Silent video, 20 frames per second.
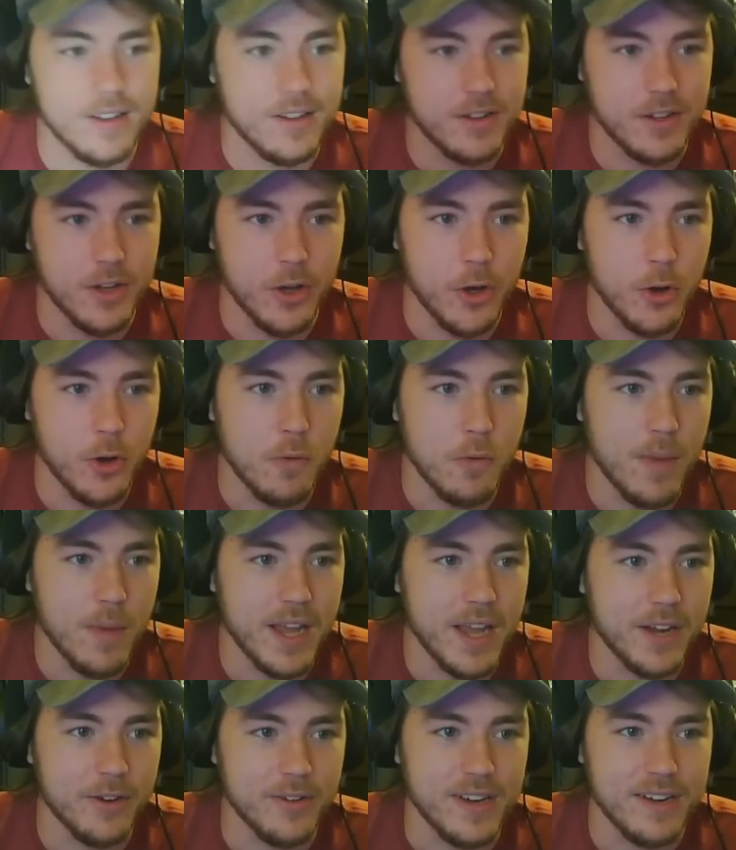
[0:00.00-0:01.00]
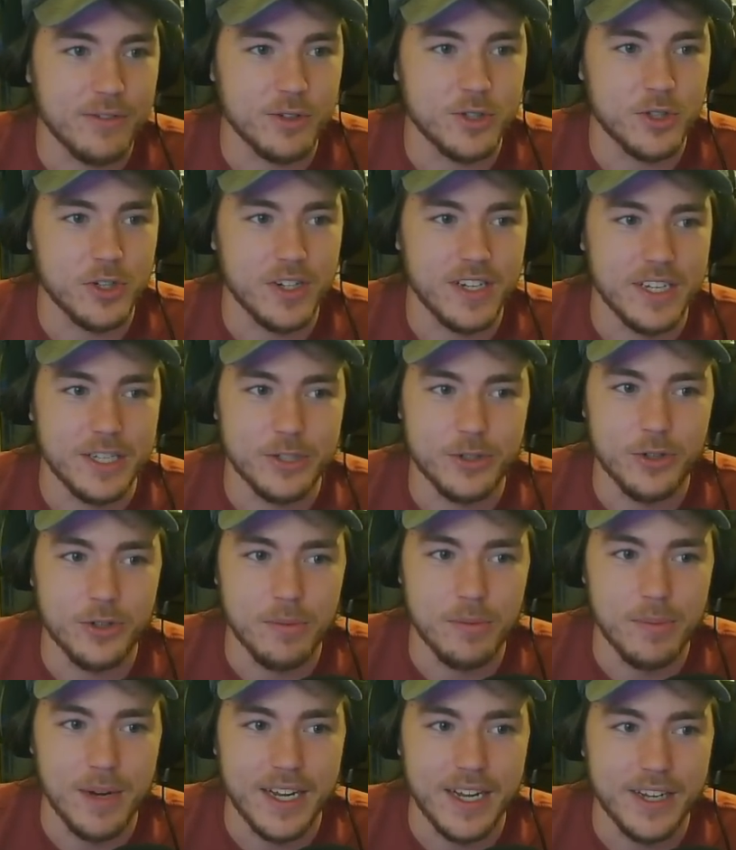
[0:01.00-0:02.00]
Kahoot Maker never took an intro
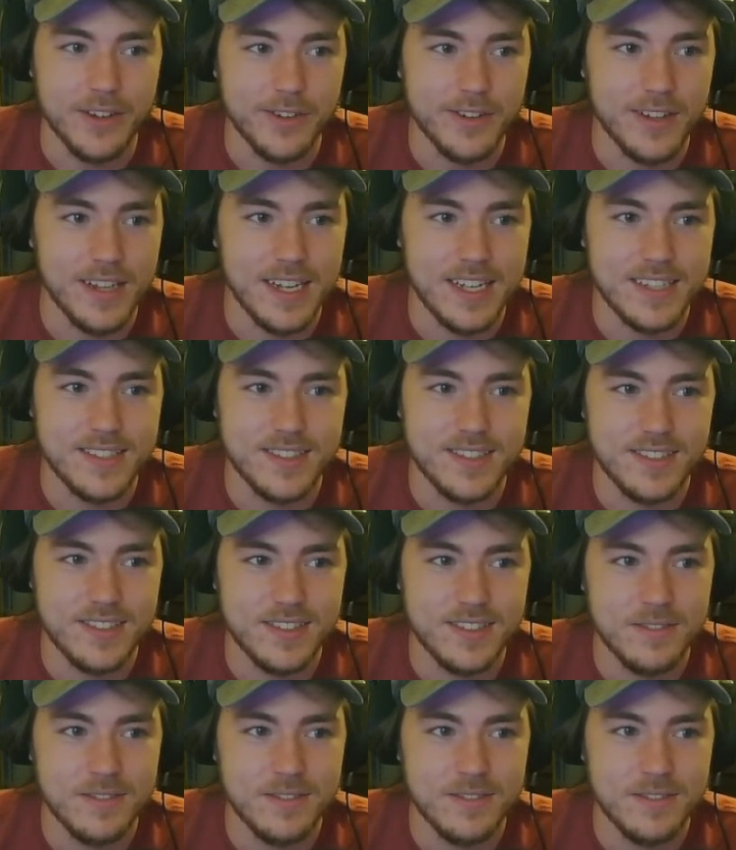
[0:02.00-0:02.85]
to bio class.